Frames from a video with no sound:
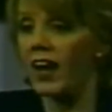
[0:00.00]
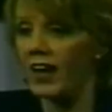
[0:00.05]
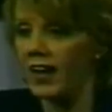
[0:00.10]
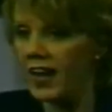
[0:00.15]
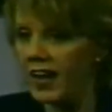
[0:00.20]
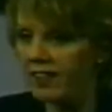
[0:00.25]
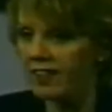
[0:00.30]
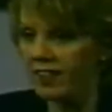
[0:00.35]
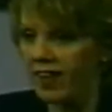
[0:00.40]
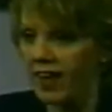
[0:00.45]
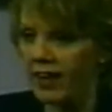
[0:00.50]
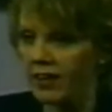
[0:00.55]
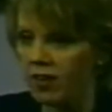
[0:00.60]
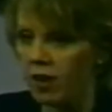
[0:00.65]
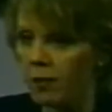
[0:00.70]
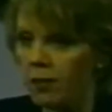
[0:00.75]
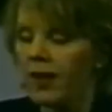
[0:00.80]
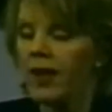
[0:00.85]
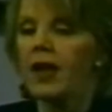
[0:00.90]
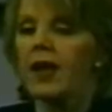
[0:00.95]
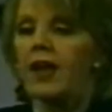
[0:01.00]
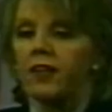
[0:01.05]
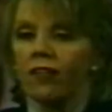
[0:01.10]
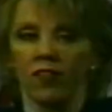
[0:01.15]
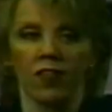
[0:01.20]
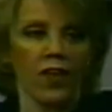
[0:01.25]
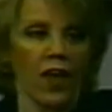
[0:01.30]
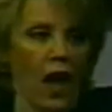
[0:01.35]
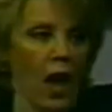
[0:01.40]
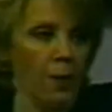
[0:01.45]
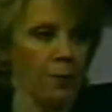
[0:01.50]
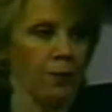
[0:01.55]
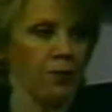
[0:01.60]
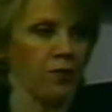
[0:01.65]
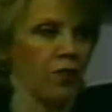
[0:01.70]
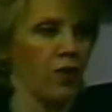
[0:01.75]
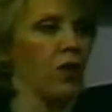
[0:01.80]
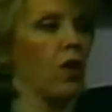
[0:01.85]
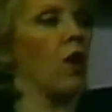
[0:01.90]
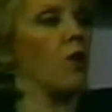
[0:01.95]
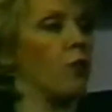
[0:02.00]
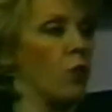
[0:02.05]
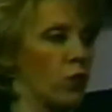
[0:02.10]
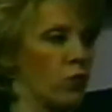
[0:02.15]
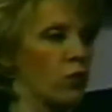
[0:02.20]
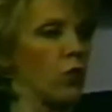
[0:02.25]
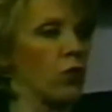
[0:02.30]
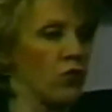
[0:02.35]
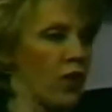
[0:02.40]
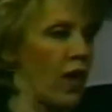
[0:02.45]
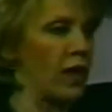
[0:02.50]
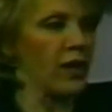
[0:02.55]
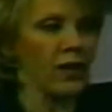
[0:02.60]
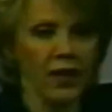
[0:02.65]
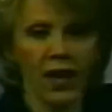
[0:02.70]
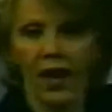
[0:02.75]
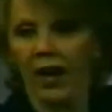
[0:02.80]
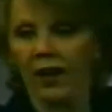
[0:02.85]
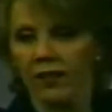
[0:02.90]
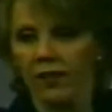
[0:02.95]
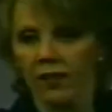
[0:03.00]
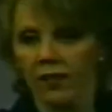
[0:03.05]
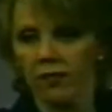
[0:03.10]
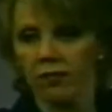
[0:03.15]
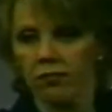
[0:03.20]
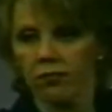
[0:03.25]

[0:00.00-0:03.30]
on in his kingdom, it's the opposite of what goes on in God's.